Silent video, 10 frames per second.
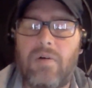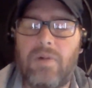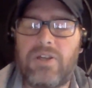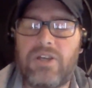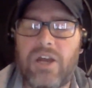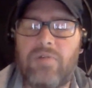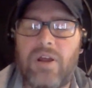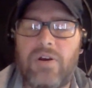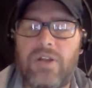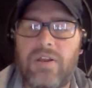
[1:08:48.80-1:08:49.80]
we generally
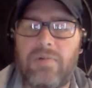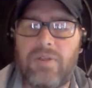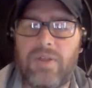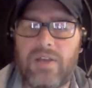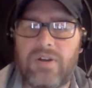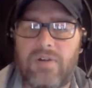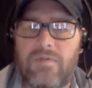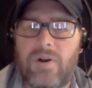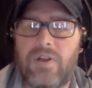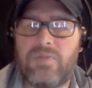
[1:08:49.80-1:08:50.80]
are dealing with things that are
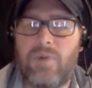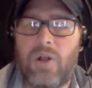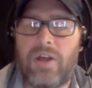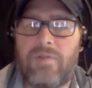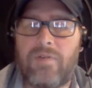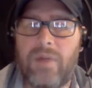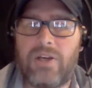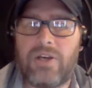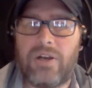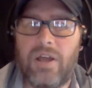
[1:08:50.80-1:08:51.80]
very small deformation.